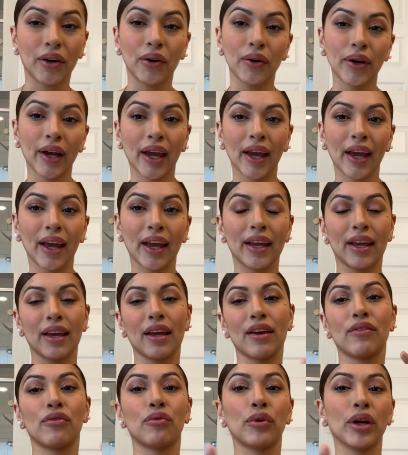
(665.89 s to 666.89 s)
okay,
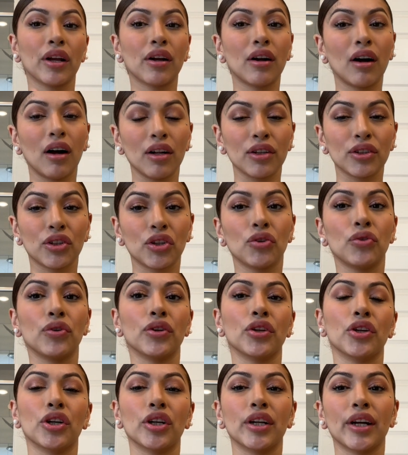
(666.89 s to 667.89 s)
if we called you
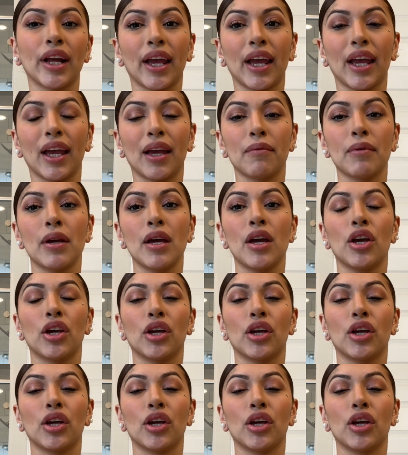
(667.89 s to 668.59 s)
in your name,